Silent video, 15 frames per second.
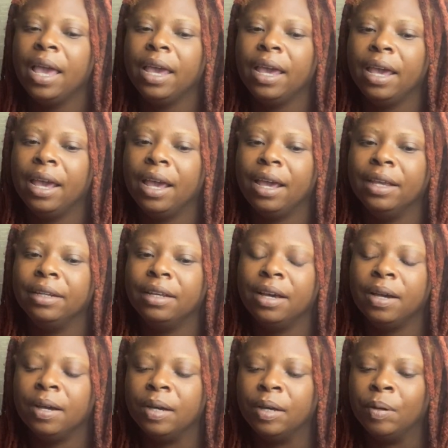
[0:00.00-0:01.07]
And
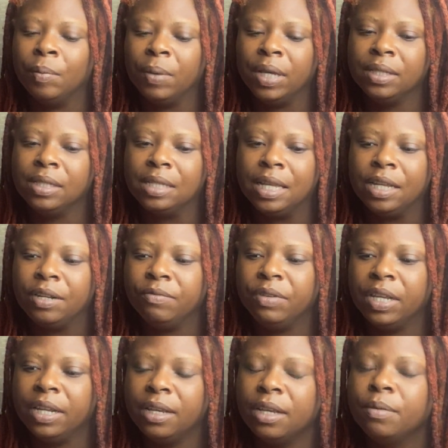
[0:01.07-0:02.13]
instead of
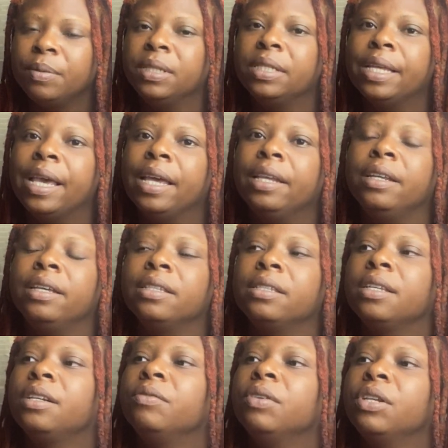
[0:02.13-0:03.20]
getting upset,
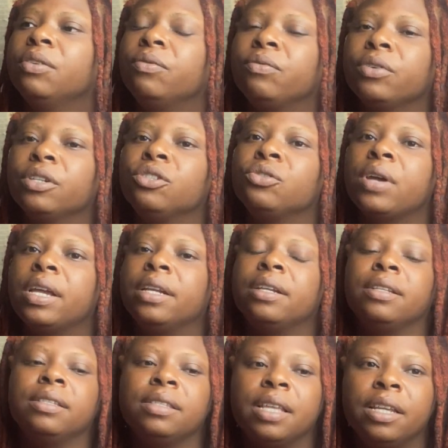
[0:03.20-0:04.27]
instead of getting frustrated,
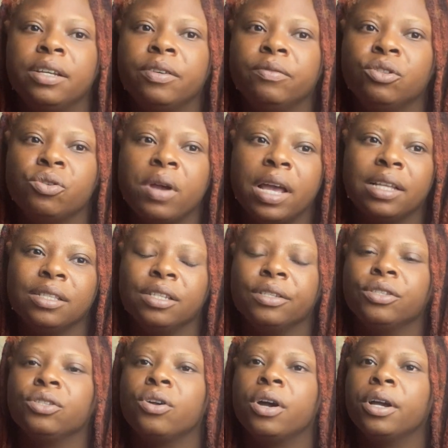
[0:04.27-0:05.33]
instead of trying to
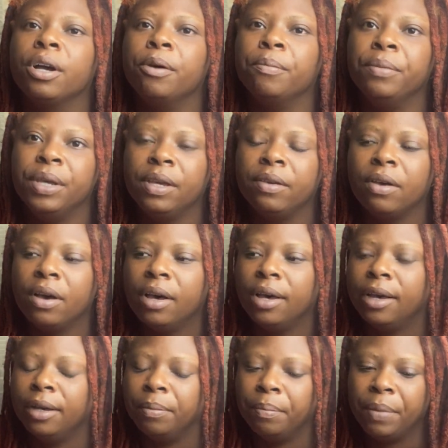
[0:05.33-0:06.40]
start a big
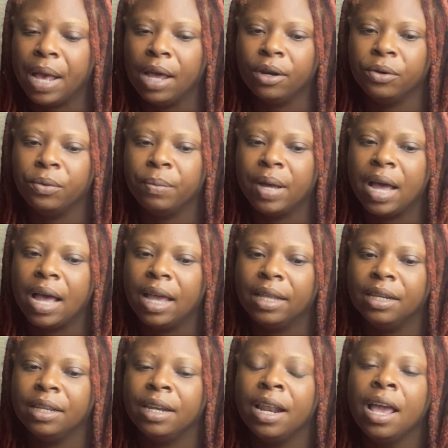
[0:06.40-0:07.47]
battle
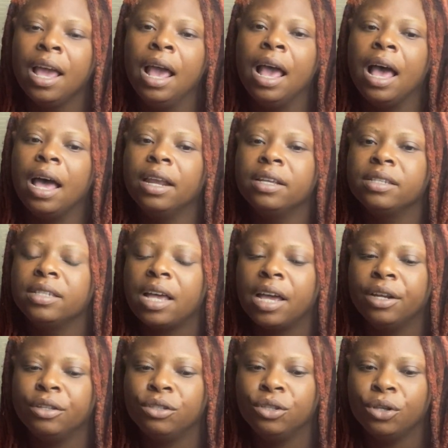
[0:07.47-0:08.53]
behind it, I
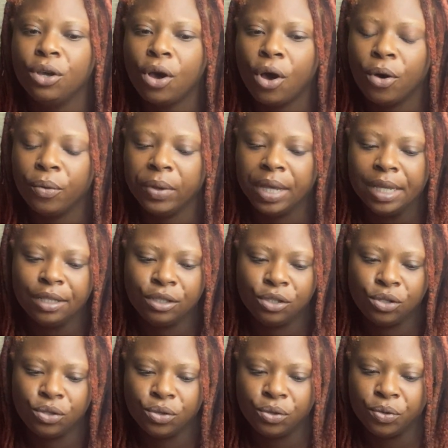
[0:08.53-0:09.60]
decided to go
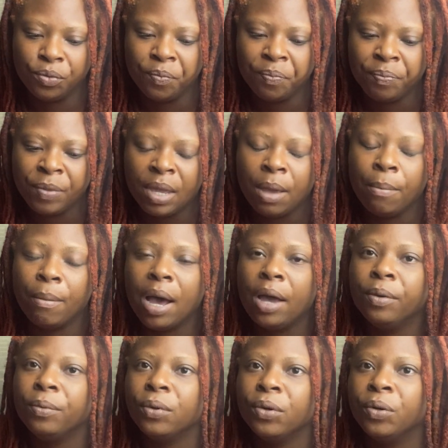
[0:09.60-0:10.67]
into my
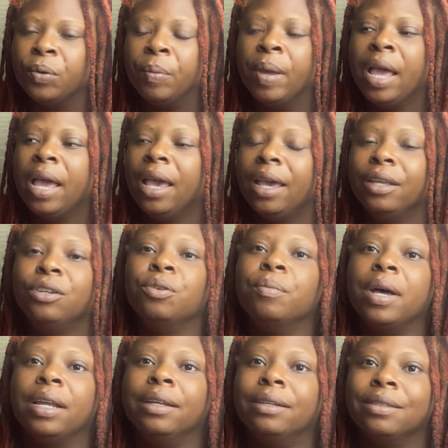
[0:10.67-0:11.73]
room and do
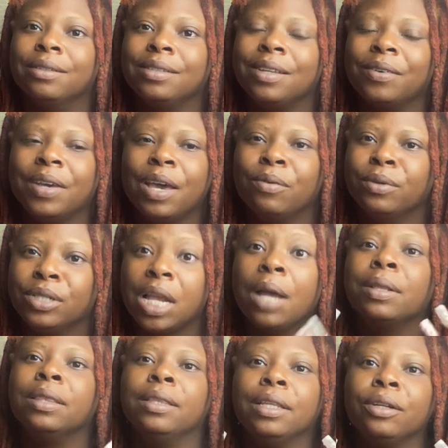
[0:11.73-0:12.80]
my nails, okay? Which
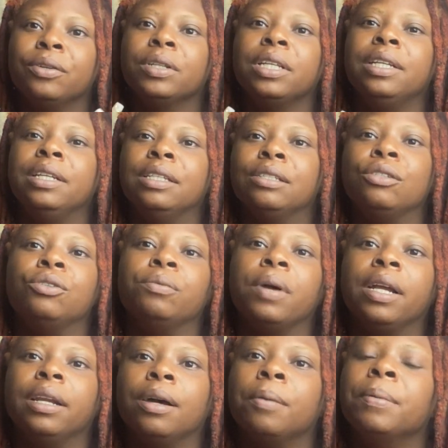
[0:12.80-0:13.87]
I literally need to do
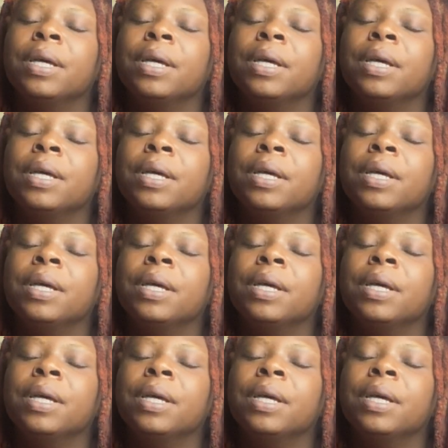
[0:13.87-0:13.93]
right now.